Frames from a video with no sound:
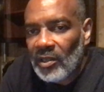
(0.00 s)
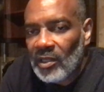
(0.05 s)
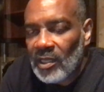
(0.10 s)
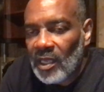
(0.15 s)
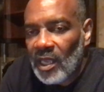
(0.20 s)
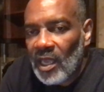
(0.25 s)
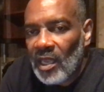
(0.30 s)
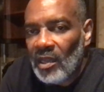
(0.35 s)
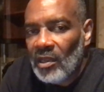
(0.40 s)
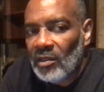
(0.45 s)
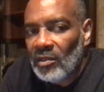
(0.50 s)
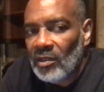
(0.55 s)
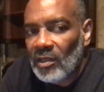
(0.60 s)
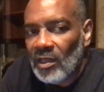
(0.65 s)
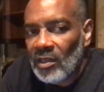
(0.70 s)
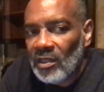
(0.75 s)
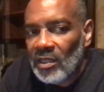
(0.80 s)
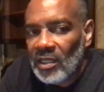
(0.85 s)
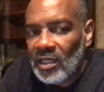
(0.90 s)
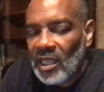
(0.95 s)
scale, you
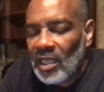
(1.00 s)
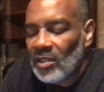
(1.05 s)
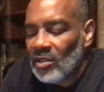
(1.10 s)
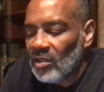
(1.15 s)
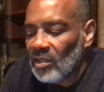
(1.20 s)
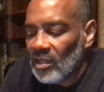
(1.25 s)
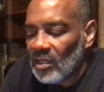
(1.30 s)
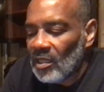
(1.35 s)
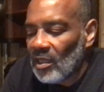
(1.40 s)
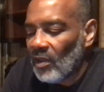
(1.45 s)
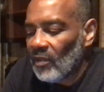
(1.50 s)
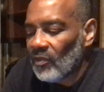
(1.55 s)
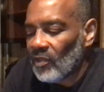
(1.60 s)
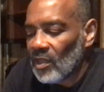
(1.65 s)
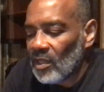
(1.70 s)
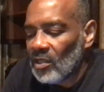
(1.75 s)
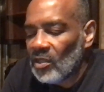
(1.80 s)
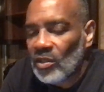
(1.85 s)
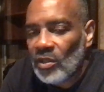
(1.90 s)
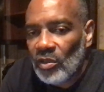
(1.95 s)
know, just say to yourself,
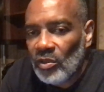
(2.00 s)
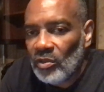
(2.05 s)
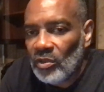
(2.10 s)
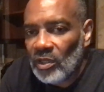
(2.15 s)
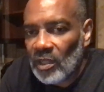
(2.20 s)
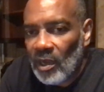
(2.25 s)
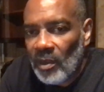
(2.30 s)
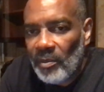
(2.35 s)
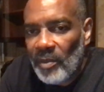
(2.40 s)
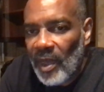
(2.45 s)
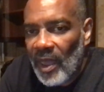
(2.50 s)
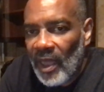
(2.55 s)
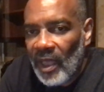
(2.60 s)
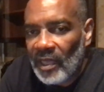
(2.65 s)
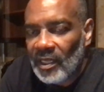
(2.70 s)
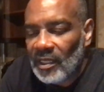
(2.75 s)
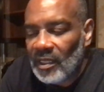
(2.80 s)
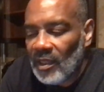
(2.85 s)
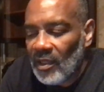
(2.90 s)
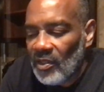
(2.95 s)
this too shall
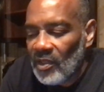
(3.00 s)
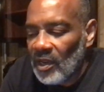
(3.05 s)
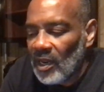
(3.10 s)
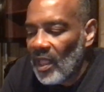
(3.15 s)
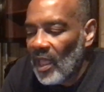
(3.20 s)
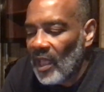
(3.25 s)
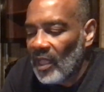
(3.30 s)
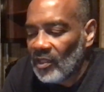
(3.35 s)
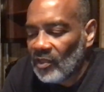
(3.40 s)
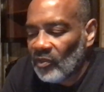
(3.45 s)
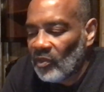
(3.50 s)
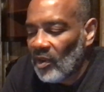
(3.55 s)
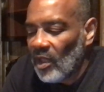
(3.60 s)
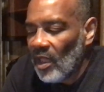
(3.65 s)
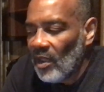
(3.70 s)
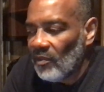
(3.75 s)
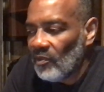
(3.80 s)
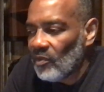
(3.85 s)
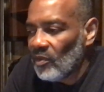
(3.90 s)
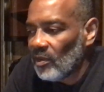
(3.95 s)
pass. Nothing lasts
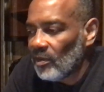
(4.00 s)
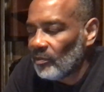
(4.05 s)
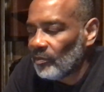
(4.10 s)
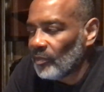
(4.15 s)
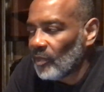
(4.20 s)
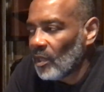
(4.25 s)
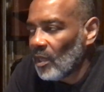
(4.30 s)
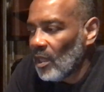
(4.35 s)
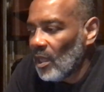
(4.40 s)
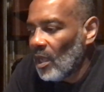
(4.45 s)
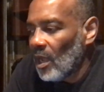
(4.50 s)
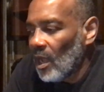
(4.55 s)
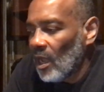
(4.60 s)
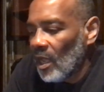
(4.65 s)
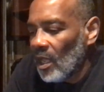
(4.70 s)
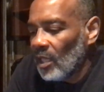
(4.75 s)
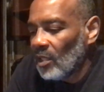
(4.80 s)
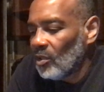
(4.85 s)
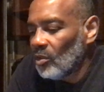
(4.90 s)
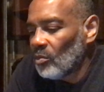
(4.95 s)
forever,
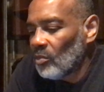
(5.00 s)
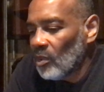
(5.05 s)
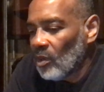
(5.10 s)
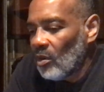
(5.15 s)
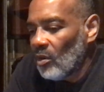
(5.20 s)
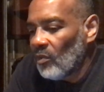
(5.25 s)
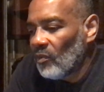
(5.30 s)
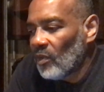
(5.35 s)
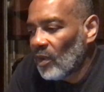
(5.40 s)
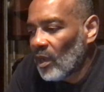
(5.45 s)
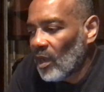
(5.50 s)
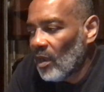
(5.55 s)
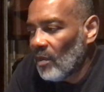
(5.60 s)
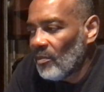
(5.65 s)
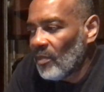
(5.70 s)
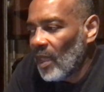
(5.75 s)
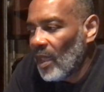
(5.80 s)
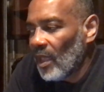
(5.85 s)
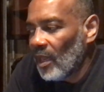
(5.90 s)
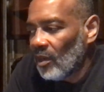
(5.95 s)
uh, and you will
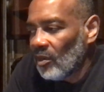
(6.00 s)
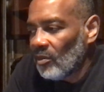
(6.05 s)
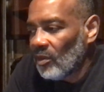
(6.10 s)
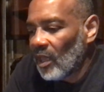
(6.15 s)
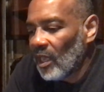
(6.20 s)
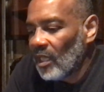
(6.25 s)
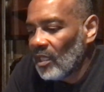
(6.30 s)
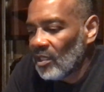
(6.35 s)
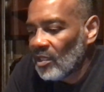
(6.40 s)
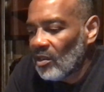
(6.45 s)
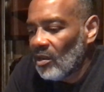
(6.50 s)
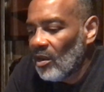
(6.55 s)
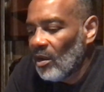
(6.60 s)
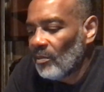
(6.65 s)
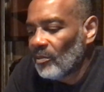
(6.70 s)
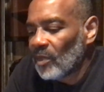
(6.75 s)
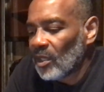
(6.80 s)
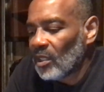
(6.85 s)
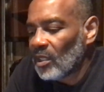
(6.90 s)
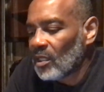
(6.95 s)
overcome that. Okay, so
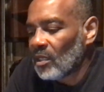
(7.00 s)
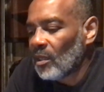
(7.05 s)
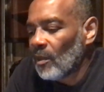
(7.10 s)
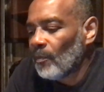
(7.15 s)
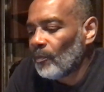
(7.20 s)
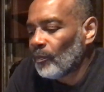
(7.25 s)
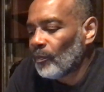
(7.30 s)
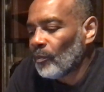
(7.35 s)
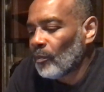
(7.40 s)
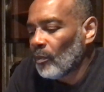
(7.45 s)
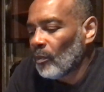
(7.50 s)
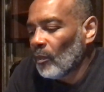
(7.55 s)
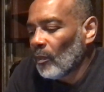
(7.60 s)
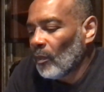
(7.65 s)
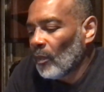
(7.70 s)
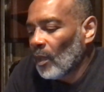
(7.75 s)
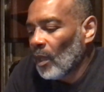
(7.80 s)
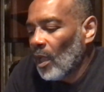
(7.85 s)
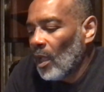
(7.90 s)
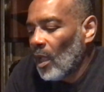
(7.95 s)
I'm just
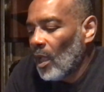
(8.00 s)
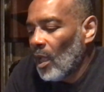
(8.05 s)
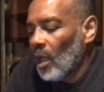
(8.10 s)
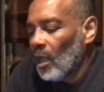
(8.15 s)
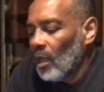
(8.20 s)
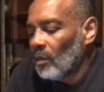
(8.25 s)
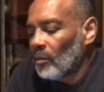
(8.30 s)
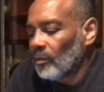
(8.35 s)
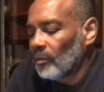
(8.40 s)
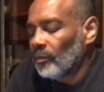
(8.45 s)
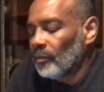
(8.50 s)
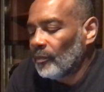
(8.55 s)
um,